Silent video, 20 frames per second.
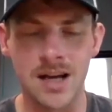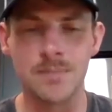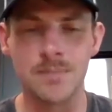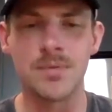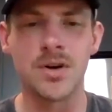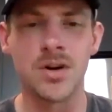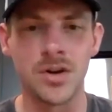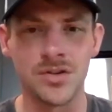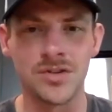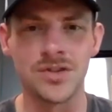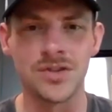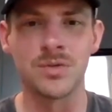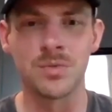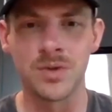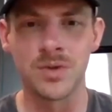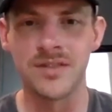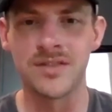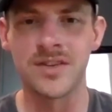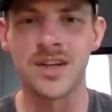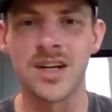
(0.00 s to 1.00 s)
camp on the
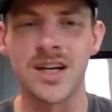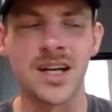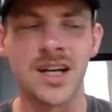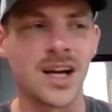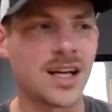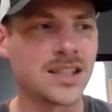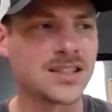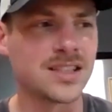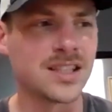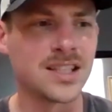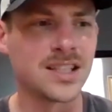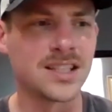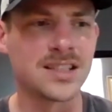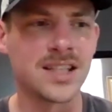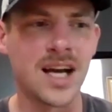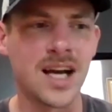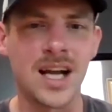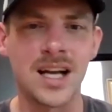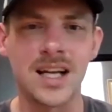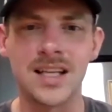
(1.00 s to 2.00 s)
river, and I think
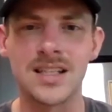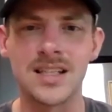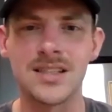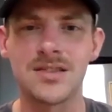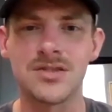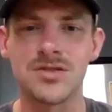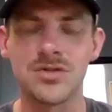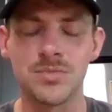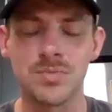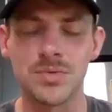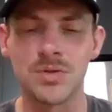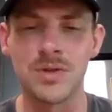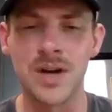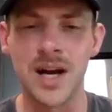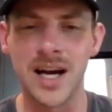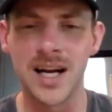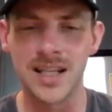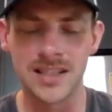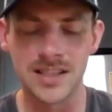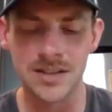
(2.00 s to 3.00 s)
that is super
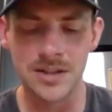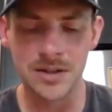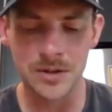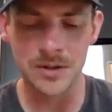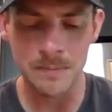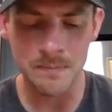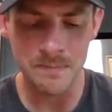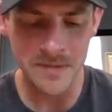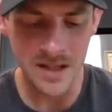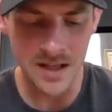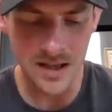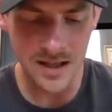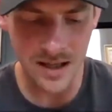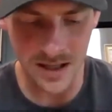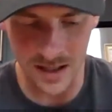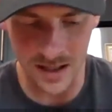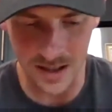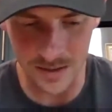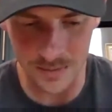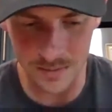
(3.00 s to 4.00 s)
rad. So,
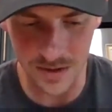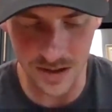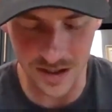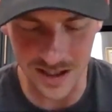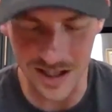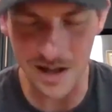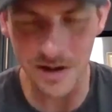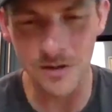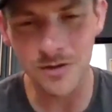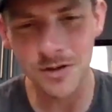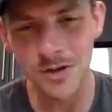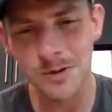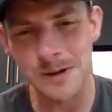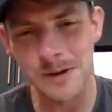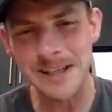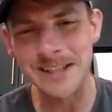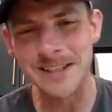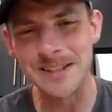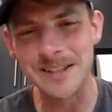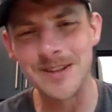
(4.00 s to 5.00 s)
yeah, hopefully
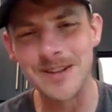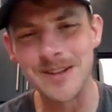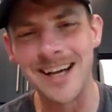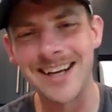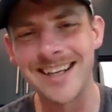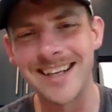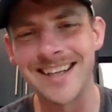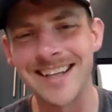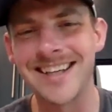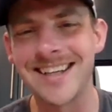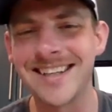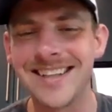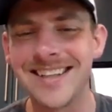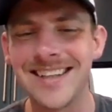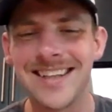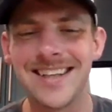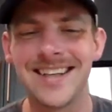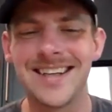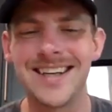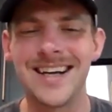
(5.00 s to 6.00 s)
we get to do that again.
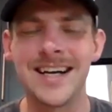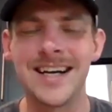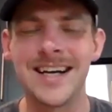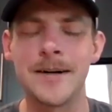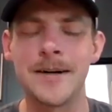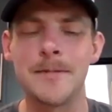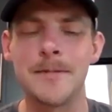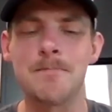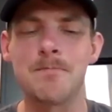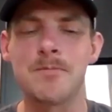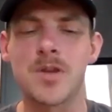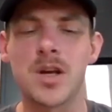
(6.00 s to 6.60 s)
Any